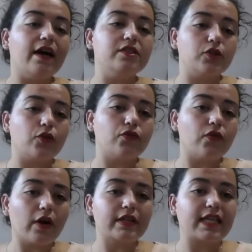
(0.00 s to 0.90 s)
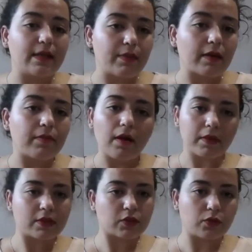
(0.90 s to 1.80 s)
so far keeping
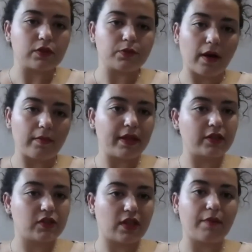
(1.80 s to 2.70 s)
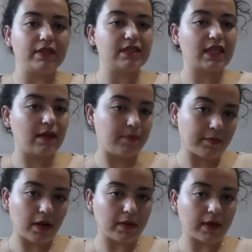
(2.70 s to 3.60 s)
public schools public. So that means keeping
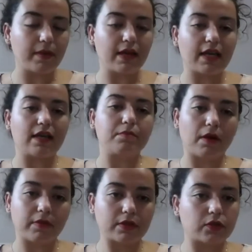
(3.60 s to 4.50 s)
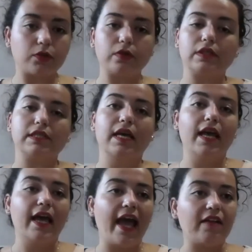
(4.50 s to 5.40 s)
public money in public schools
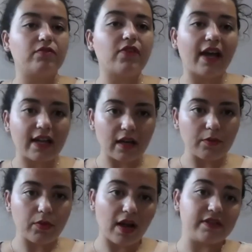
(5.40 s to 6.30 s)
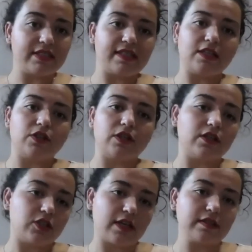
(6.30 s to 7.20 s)
and fighting a privatization
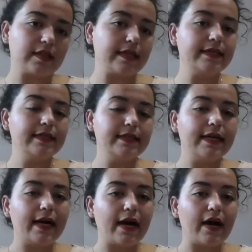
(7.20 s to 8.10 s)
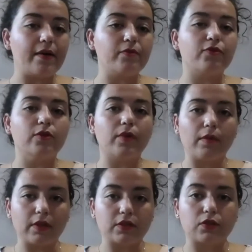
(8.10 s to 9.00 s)
agenda for
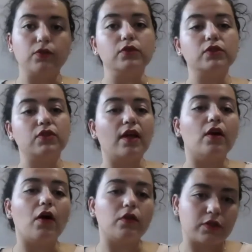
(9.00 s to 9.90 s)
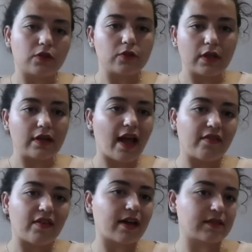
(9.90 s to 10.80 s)
public schools so that all children
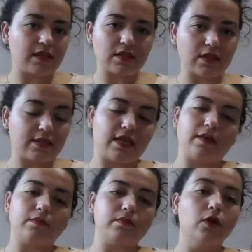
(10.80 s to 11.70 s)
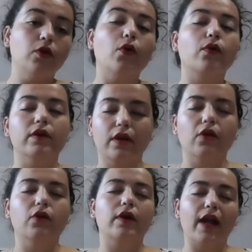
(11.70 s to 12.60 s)
have access to the same
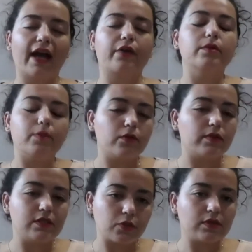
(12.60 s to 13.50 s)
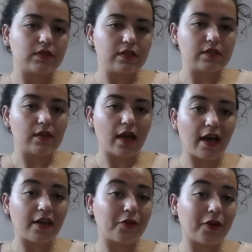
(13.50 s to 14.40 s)
or equitable resources
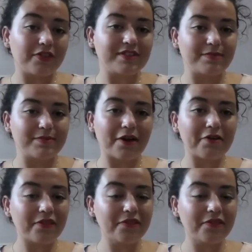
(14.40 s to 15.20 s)
throughout the Deep South.